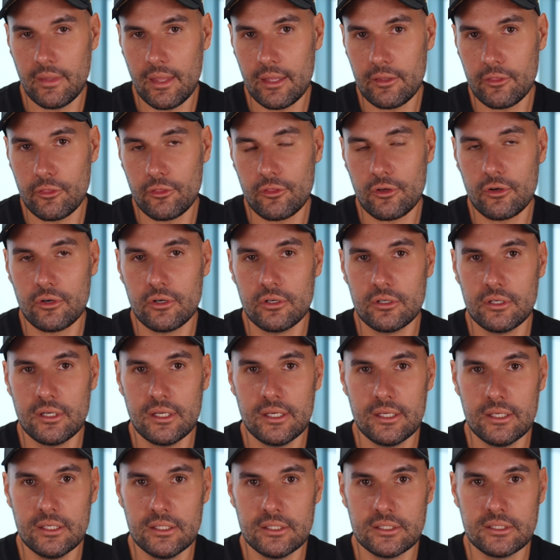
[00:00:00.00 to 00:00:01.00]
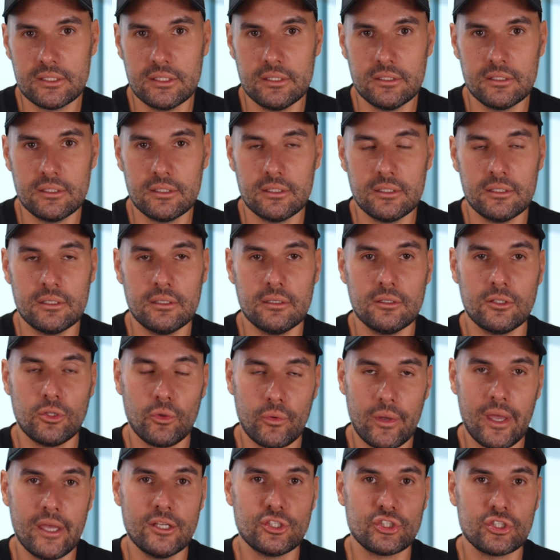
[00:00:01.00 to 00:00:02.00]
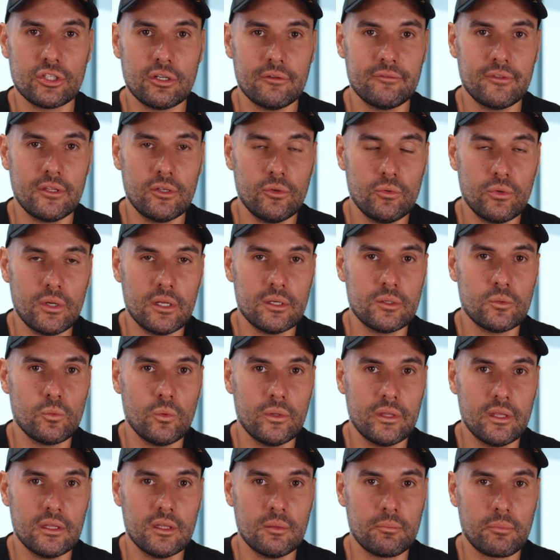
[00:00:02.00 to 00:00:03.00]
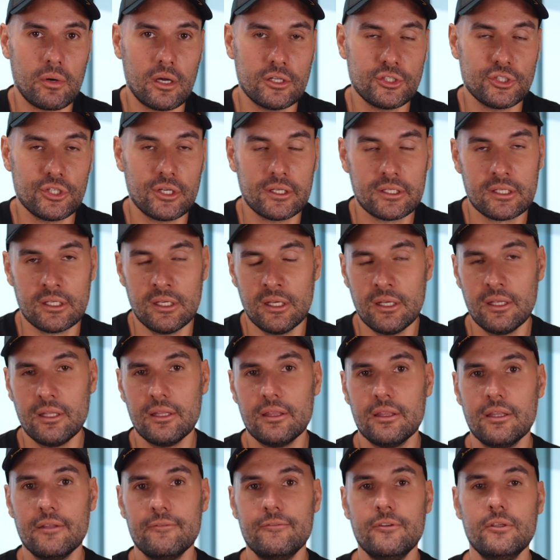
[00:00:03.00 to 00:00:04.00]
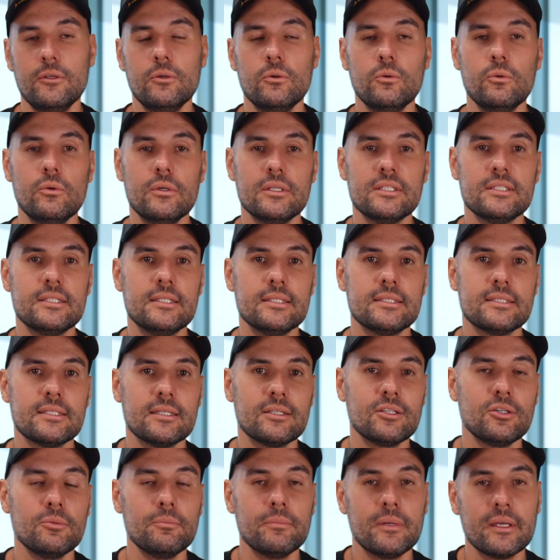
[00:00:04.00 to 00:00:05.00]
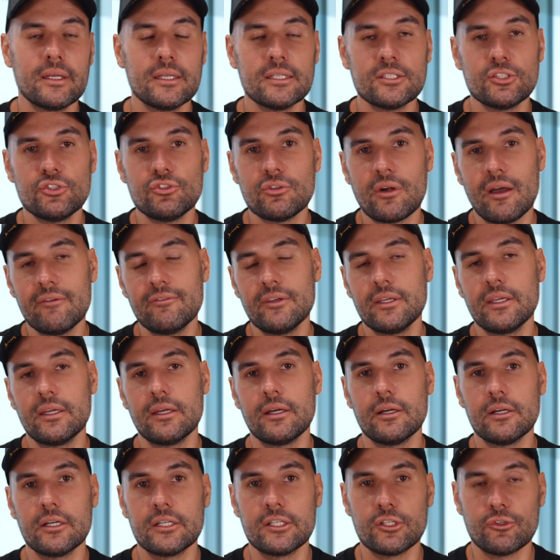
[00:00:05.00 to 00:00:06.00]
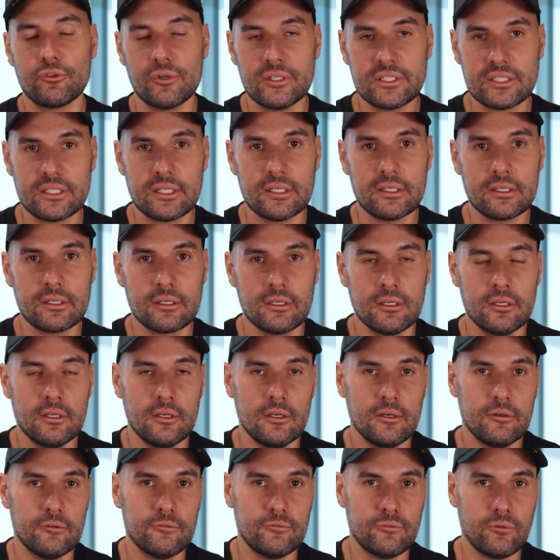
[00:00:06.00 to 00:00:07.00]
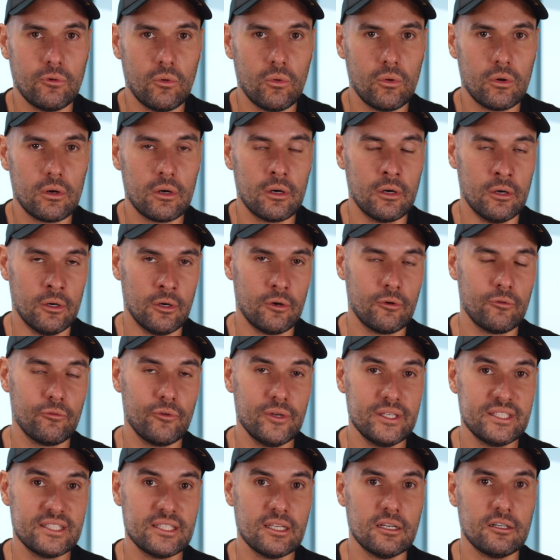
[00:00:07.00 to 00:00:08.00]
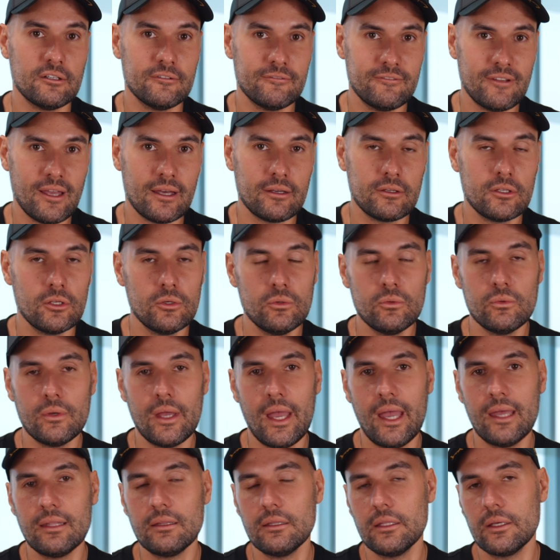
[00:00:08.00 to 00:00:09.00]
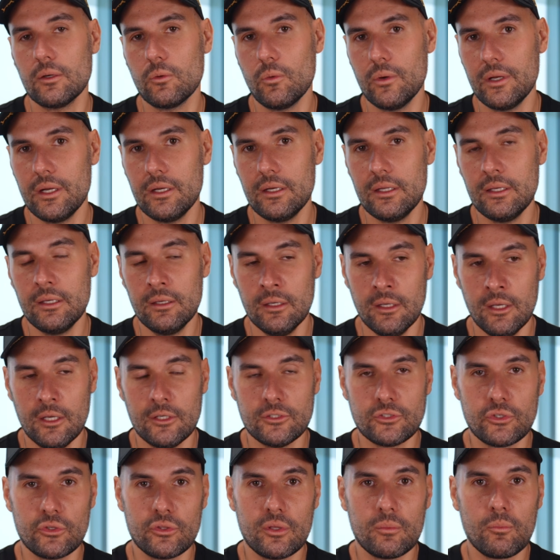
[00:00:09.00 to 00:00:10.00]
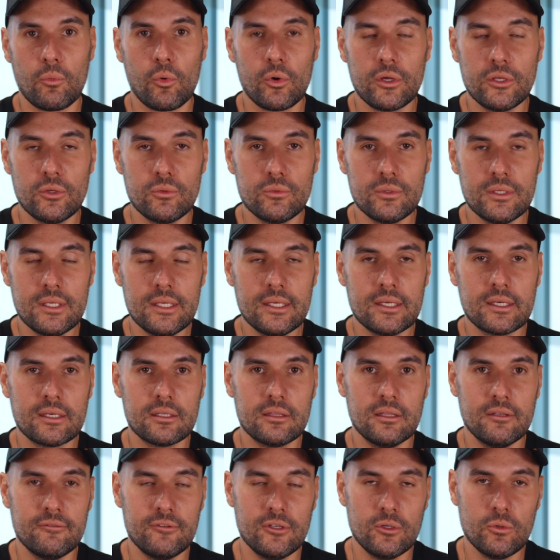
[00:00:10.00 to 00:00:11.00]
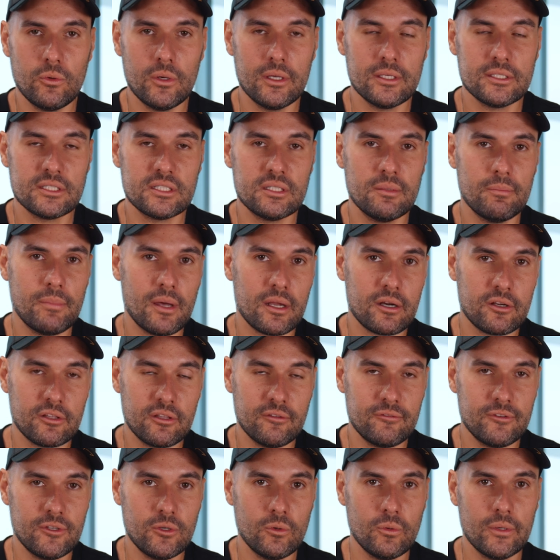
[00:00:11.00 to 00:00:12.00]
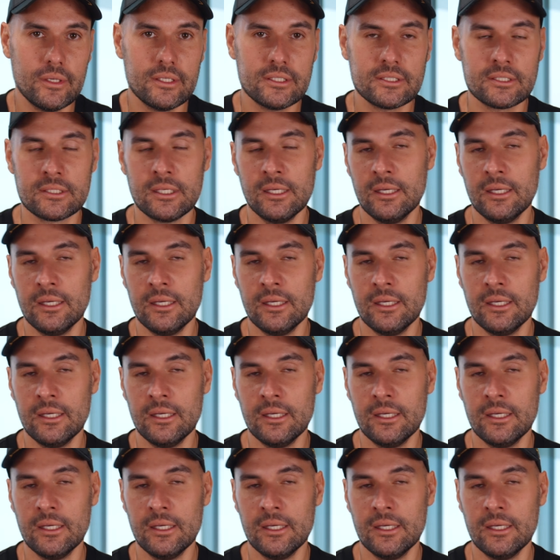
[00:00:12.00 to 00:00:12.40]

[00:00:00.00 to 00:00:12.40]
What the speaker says: then third is the location of the unit within the project. The view is the single biggest driving characteristic for resale value and liquidity. So the more unique the view is, the better the view is,